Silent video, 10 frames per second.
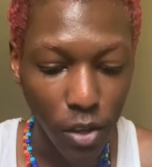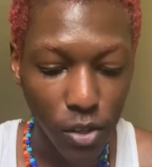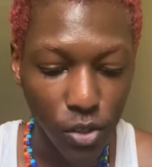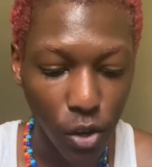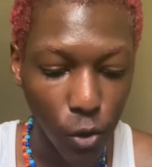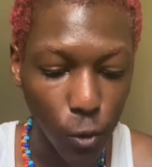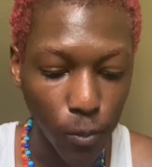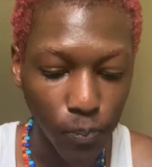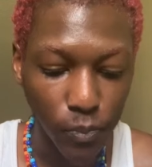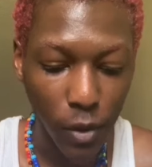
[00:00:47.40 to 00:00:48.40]
So
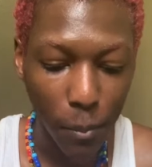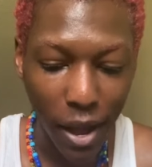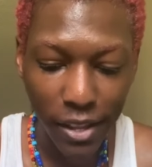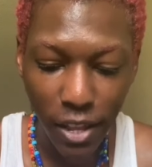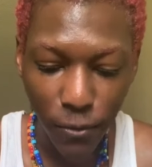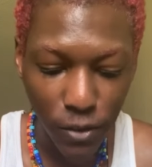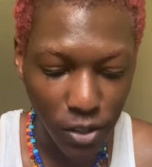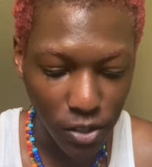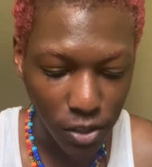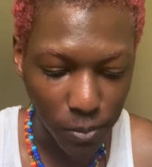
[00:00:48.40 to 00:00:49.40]
my
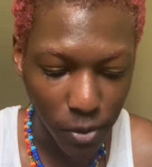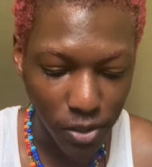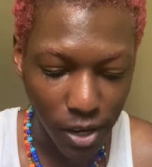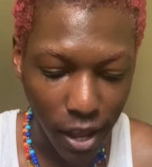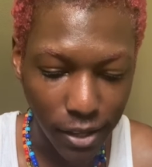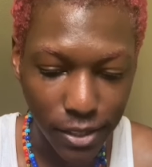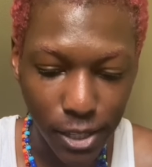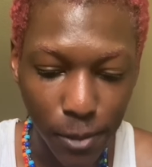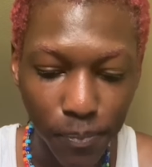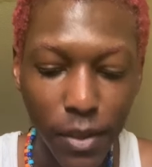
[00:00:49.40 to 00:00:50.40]
definition of spirituality